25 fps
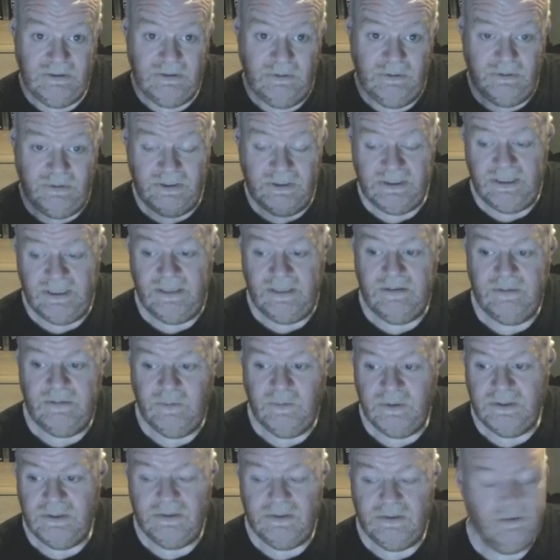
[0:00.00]
does that.
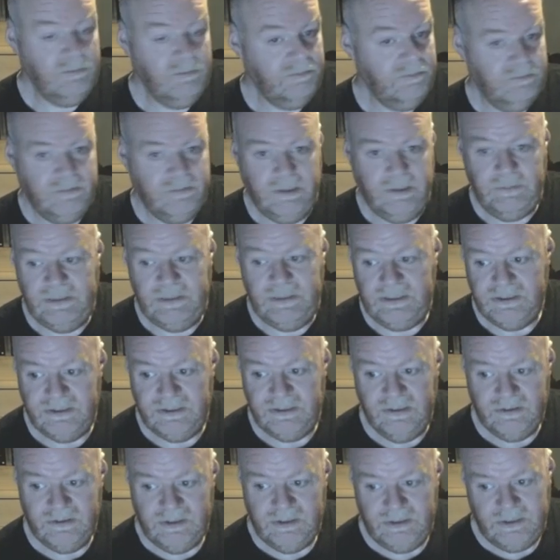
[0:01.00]
Well, no, Brian May does
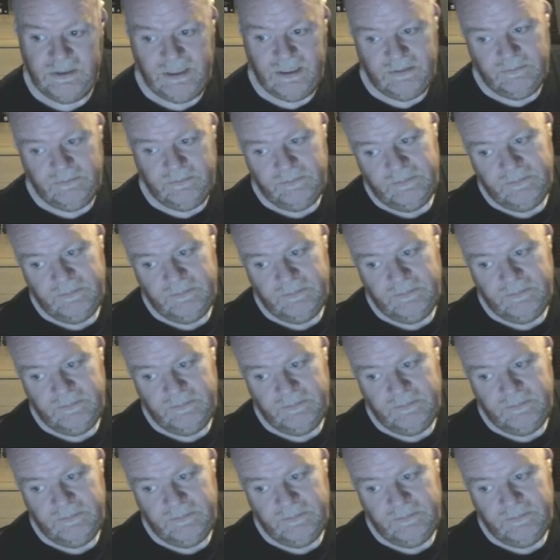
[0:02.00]
not do that.